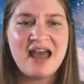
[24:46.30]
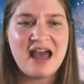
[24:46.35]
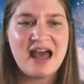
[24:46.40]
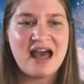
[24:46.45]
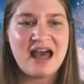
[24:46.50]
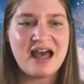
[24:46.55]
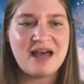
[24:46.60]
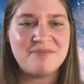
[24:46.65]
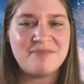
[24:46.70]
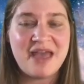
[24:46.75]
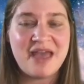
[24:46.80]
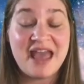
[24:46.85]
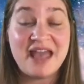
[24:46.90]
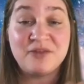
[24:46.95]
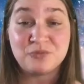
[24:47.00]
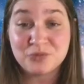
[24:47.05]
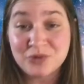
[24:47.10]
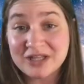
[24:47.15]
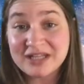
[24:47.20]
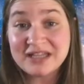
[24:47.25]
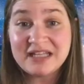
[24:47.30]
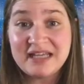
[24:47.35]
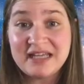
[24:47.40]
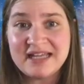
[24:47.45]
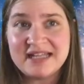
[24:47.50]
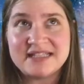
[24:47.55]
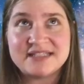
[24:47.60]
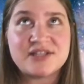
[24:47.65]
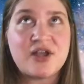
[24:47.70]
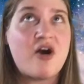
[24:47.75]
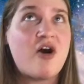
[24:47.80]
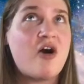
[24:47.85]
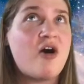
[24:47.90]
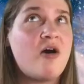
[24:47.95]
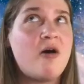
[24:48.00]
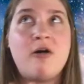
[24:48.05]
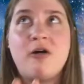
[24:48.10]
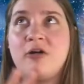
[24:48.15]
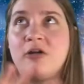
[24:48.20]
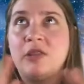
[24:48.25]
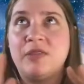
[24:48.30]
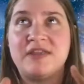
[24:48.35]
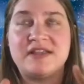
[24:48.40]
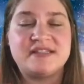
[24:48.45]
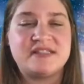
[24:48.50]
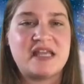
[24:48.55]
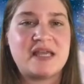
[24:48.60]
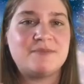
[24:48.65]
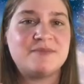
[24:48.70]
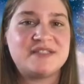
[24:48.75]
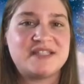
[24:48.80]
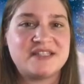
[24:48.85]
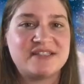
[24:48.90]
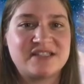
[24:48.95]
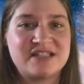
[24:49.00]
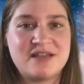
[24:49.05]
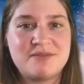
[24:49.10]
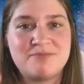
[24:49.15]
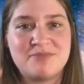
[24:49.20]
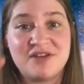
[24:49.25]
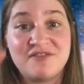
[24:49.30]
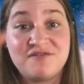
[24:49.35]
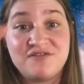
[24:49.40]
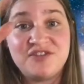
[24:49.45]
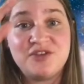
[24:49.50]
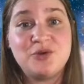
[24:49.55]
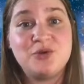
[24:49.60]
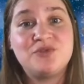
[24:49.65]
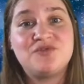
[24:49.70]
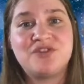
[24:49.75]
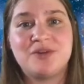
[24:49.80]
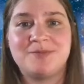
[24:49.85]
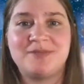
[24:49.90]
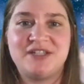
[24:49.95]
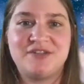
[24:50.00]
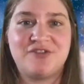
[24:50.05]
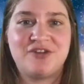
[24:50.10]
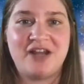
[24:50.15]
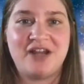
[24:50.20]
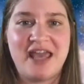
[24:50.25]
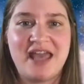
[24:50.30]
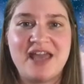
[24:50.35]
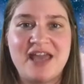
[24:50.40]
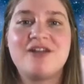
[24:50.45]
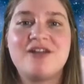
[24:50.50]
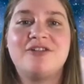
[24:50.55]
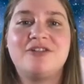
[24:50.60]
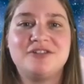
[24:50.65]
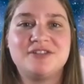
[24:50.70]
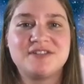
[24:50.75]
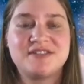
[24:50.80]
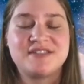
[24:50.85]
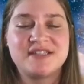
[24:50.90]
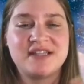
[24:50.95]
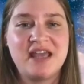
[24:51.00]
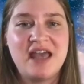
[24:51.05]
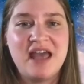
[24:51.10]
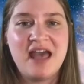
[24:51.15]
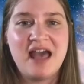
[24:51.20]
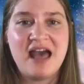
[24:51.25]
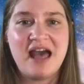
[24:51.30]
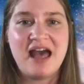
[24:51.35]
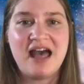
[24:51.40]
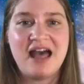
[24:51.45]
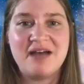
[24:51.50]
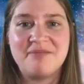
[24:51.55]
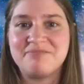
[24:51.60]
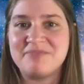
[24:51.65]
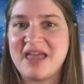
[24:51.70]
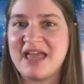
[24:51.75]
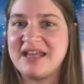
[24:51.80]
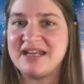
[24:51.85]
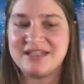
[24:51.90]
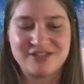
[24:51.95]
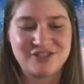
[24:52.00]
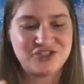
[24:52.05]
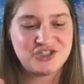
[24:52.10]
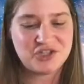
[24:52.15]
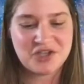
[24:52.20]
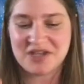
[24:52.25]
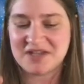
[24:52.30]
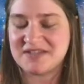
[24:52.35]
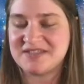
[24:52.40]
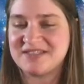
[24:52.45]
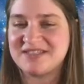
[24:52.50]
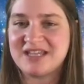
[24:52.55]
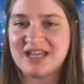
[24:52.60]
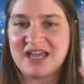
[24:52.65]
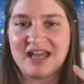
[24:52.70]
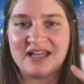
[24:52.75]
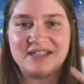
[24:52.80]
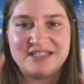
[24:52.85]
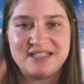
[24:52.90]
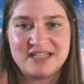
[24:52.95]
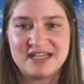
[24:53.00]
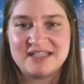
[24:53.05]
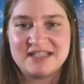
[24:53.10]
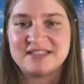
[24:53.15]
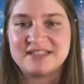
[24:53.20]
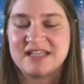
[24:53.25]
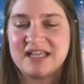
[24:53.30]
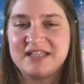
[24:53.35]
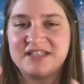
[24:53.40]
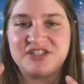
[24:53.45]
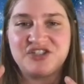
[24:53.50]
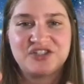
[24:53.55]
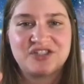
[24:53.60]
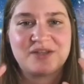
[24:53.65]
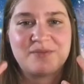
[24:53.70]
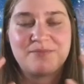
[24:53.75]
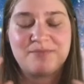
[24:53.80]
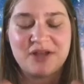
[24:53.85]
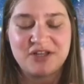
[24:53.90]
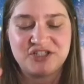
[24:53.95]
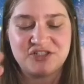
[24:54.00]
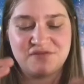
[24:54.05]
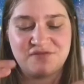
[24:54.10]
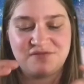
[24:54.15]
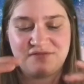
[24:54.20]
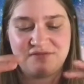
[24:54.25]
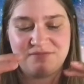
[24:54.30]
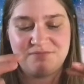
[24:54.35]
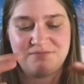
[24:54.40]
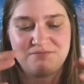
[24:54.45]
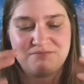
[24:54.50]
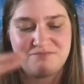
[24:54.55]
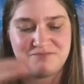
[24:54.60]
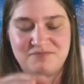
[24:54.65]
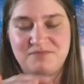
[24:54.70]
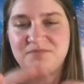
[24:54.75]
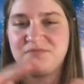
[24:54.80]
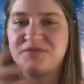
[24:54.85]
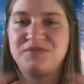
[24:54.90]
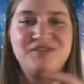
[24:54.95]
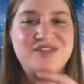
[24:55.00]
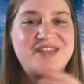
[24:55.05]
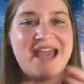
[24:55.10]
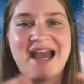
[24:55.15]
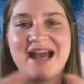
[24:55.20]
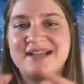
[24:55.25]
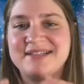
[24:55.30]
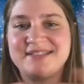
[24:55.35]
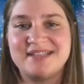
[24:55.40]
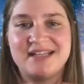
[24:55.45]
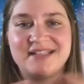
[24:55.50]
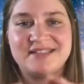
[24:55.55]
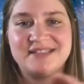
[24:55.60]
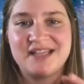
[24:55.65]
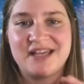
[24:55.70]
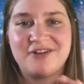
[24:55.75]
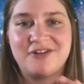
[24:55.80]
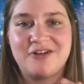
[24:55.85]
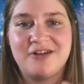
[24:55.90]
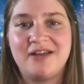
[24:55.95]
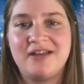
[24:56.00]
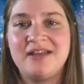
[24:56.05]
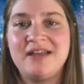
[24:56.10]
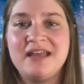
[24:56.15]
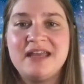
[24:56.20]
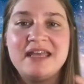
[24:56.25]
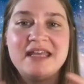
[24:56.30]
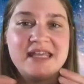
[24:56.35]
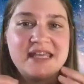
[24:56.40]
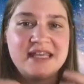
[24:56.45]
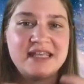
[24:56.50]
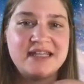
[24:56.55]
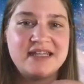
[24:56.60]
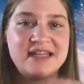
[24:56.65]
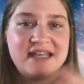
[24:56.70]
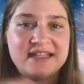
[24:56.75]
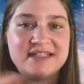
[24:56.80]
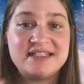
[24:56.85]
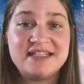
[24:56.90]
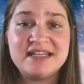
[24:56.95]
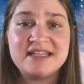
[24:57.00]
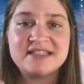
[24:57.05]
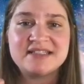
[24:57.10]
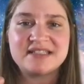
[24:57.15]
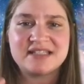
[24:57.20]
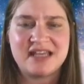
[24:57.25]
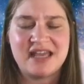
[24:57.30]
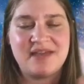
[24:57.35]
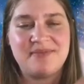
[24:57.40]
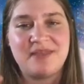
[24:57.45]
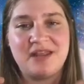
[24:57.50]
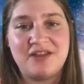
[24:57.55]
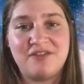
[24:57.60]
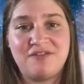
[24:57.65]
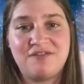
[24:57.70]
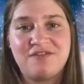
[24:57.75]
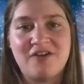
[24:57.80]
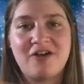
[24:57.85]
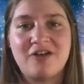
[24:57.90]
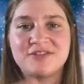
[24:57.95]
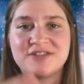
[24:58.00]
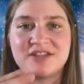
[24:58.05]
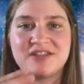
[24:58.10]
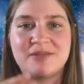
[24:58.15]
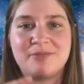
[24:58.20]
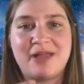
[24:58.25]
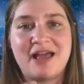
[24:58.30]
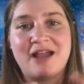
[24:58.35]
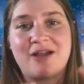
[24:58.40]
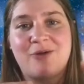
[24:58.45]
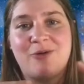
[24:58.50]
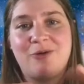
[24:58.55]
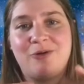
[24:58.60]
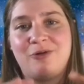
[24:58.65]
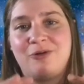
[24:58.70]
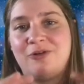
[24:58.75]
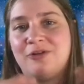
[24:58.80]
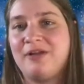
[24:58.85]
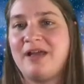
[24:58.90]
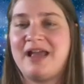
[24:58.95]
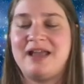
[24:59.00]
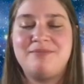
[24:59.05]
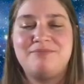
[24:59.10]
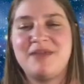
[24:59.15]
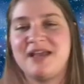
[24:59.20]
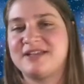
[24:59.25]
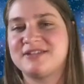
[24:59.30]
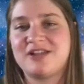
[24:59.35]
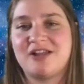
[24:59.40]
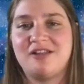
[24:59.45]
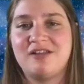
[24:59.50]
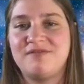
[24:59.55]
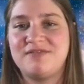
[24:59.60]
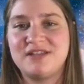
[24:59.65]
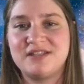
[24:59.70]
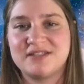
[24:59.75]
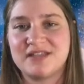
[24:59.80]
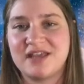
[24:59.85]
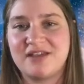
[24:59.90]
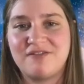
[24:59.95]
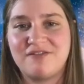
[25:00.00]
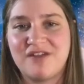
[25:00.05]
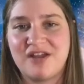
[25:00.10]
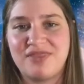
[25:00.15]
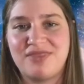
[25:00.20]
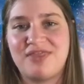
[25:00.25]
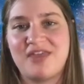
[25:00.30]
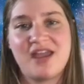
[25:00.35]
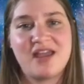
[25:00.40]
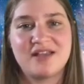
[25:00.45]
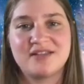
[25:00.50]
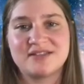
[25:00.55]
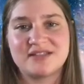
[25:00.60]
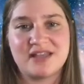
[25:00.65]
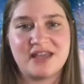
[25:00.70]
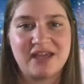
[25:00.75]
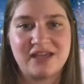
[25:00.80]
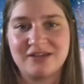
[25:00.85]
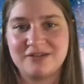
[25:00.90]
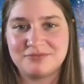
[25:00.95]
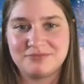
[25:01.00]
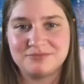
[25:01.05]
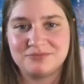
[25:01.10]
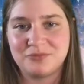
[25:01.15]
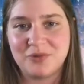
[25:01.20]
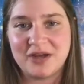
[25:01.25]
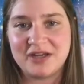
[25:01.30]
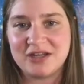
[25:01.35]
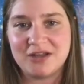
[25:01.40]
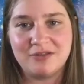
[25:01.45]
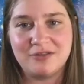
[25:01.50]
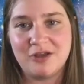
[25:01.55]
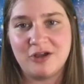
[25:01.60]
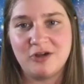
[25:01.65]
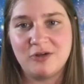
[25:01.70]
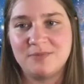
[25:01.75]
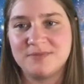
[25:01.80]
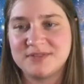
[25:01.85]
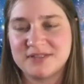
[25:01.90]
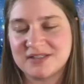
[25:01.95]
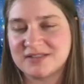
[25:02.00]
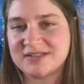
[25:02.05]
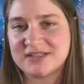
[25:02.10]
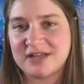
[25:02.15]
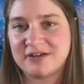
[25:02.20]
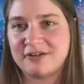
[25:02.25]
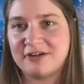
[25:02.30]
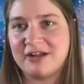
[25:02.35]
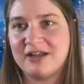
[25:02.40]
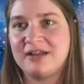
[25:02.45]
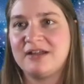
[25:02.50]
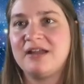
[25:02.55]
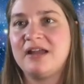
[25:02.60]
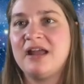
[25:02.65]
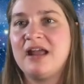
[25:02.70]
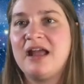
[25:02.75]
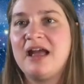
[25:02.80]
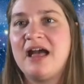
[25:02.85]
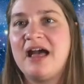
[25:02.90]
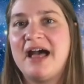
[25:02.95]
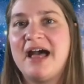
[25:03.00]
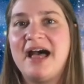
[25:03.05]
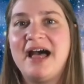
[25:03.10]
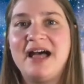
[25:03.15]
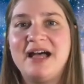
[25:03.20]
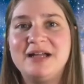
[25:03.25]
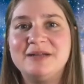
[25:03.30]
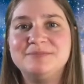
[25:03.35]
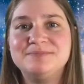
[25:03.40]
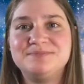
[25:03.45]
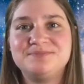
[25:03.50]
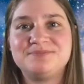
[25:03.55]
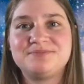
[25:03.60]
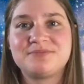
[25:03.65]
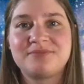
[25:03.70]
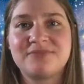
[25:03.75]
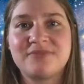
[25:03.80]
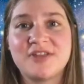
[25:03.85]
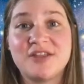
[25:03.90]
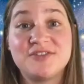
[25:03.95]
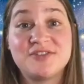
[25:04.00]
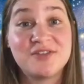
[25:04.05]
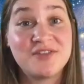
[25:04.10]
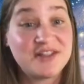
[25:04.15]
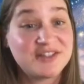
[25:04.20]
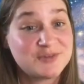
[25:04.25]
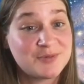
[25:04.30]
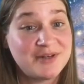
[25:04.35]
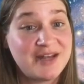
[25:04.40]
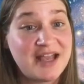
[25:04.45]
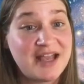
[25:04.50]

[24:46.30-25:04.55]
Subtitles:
And really, it's all the same system, but viewed from different angles. And it's just a disk, it's just a bunch of gas, etc. in a disk, and then it falls on the black hole and makes all of these fun things like radial lobes, etc. So that's what an